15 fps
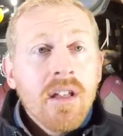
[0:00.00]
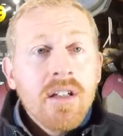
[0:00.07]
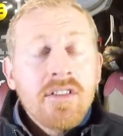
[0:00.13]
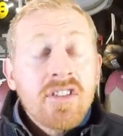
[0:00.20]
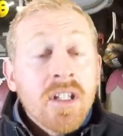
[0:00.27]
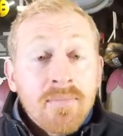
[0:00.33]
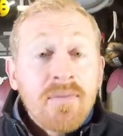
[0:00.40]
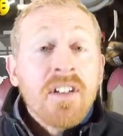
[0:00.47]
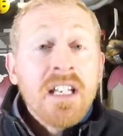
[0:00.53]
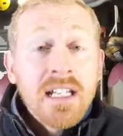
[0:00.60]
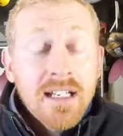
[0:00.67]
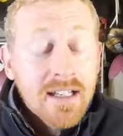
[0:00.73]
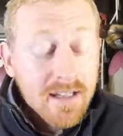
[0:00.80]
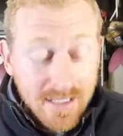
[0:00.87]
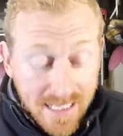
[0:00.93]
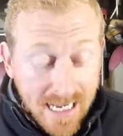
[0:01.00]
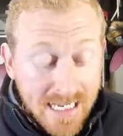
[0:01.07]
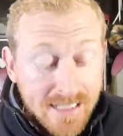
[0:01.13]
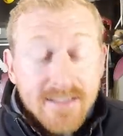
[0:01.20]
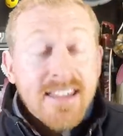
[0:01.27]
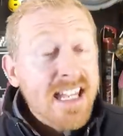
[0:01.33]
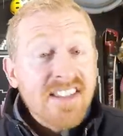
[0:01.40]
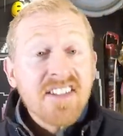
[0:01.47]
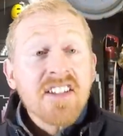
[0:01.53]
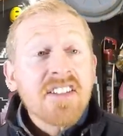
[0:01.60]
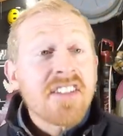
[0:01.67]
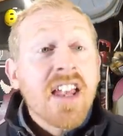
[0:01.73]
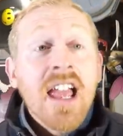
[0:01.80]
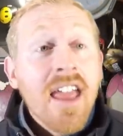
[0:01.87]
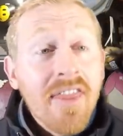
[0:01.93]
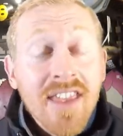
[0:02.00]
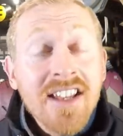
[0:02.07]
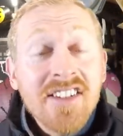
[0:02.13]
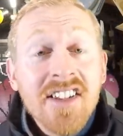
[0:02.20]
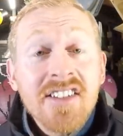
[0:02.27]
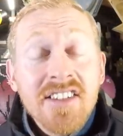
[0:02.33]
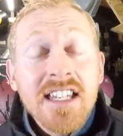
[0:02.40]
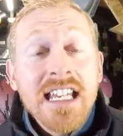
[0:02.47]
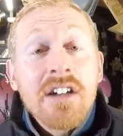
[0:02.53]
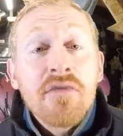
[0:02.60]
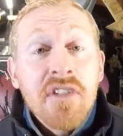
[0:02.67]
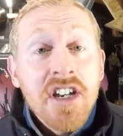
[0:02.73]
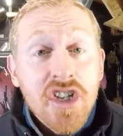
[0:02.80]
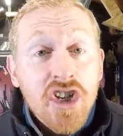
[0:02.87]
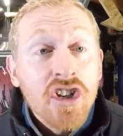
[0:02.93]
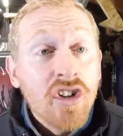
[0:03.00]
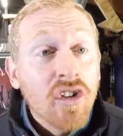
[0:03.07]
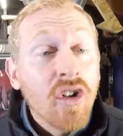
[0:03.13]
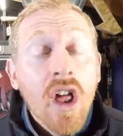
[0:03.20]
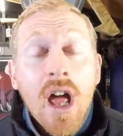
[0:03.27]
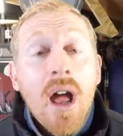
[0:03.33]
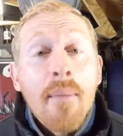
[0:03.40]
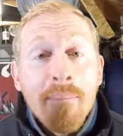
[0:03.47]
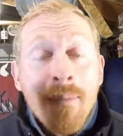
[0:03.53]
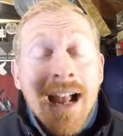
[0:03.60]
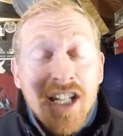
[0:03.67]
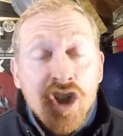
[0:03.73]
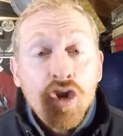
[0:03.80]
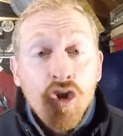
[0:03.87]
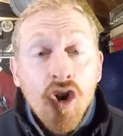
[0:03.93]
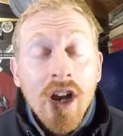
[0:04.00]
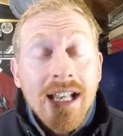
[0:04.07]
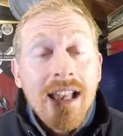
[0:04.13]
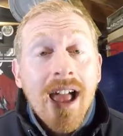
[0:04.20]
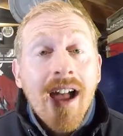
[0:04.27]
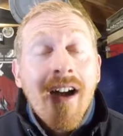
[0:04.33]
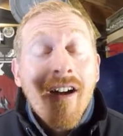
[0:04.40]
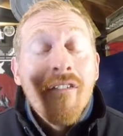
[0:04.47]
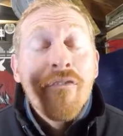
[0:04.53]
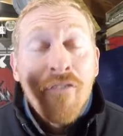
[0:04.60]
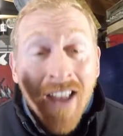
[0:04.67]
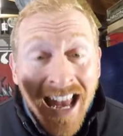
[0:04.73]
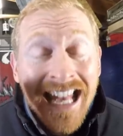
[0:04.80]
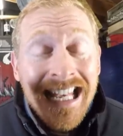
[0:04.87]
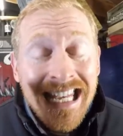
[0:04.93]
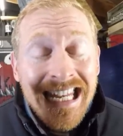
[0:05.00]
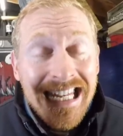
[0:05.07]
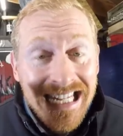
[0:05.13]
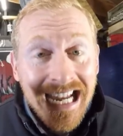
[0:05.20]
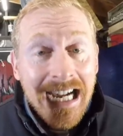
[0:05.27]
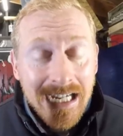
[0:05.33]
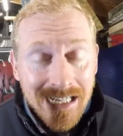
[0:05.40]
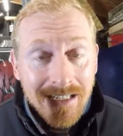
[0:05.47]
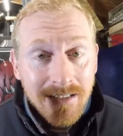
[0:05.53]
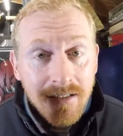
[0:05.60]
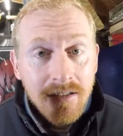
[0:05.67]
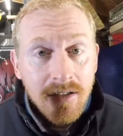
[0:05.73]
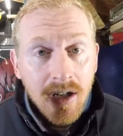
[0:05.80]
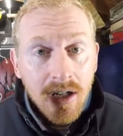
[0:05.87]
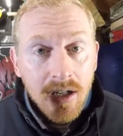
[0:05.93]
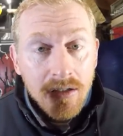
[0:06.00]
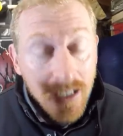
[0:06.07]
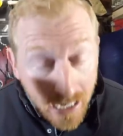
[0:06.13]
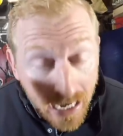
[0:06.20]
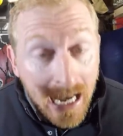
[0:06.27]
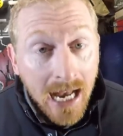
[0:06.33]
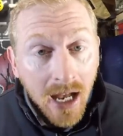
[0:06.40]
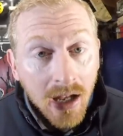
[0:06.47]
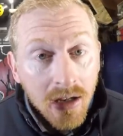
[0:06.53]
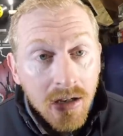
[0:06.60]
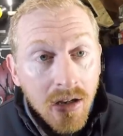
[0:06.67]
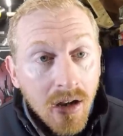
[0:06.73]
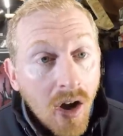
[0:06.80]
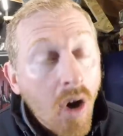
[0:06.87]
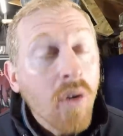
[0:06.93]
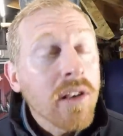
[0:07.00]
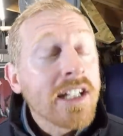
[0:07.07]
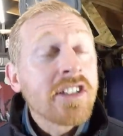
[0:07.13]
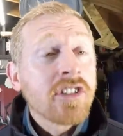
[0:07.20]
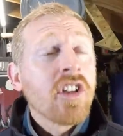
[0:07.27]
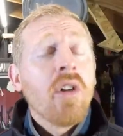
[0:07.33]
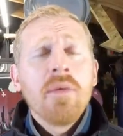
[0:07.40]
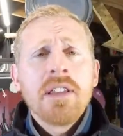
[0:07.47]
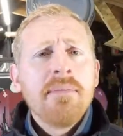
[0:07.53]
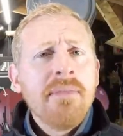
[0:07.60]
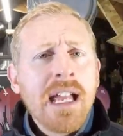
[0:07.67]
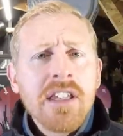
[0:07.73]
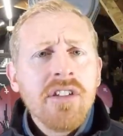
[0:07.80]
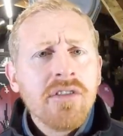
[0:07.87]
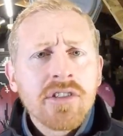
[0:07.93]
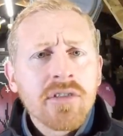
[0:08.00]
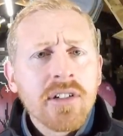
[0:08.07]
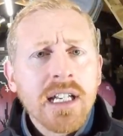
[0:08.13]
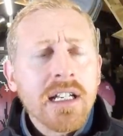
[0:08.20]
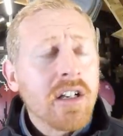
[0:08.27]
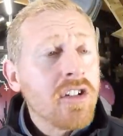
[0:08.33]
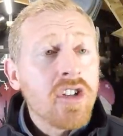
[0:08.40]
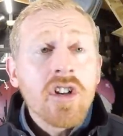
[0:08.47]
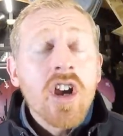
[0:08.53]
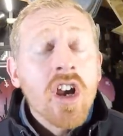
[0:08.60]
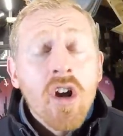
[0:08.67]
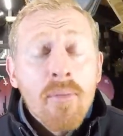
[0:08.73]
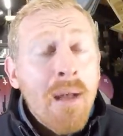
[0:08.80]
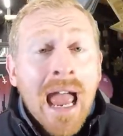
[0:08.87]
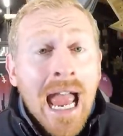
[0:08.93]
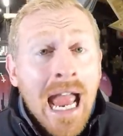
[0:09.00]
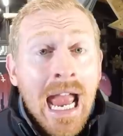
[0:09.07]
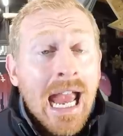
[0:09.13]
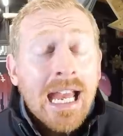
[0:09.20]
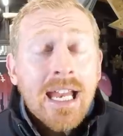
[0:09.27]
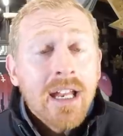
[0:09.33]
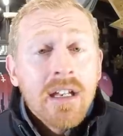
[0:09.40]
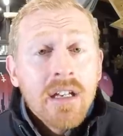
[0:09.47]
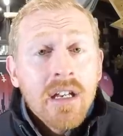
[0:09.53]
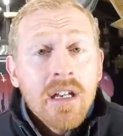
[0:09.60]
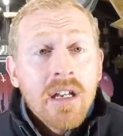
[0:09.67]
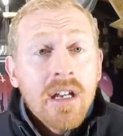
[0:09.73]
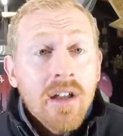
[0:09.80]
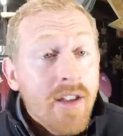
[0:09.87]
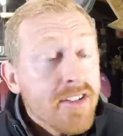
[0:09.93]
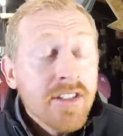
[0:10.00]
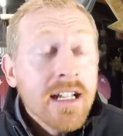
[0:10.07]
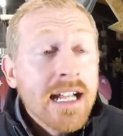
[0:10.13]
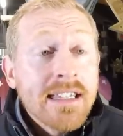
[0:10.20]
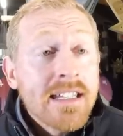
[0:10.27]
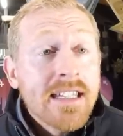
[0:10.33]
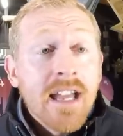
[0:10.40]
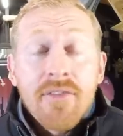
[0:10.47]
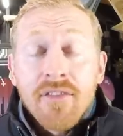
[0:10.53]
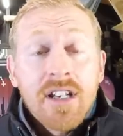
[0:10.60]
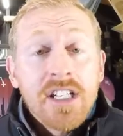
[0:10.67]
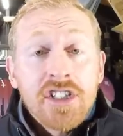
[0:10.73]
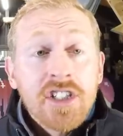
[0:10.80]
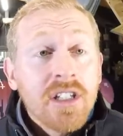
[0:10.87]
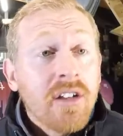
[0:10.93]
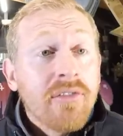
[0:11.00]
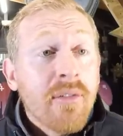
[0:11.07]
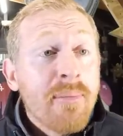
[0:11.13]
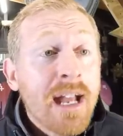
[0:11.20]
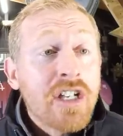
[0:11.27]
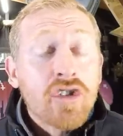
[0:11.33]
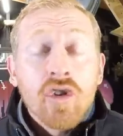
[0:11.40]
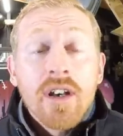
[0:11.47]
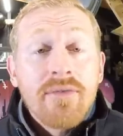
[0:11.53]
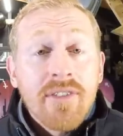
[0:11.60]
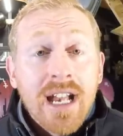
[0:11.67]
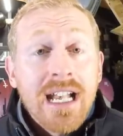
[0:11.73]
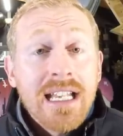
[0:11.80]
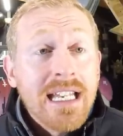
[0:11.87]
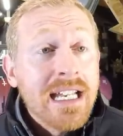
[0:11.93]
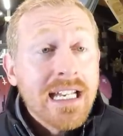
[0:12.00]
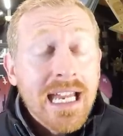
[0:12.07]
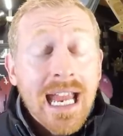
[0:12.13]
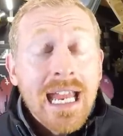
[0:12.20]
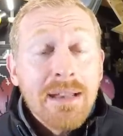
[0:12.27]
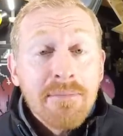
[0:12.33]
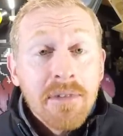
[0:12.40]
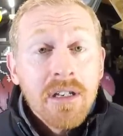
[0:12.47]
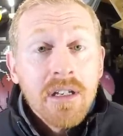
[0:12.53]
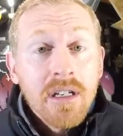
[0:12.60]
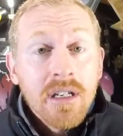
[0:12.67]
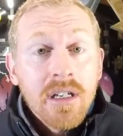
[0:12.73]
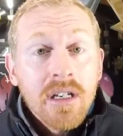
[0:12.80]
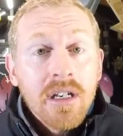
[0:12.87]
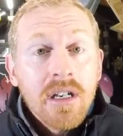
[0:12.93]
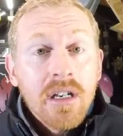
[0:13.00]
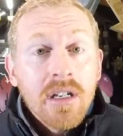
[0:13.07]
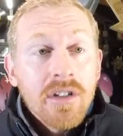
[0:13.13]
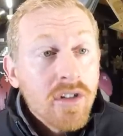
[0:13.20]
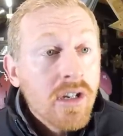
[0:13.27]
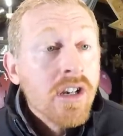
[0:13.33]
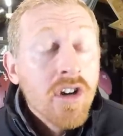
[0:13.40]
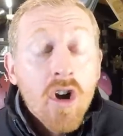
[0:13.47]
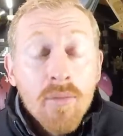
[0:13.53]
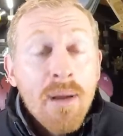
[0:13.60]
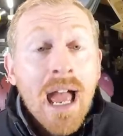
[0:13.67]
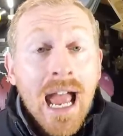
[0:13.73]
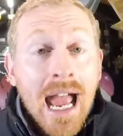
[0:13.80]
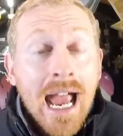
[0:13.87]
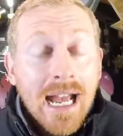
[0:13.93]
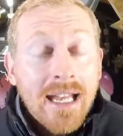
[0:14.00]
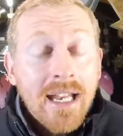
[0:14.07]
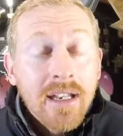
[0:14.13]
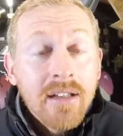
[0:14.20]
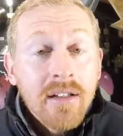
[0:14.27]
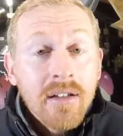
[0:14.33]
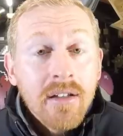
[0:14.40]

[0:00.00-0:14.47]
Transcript: Symphony of the Night? This is the original Metroidvania. Yeah. Oh, let's start with the menu screen, because you can go back. Isn't that the definition of a Metroidvania game? You can go back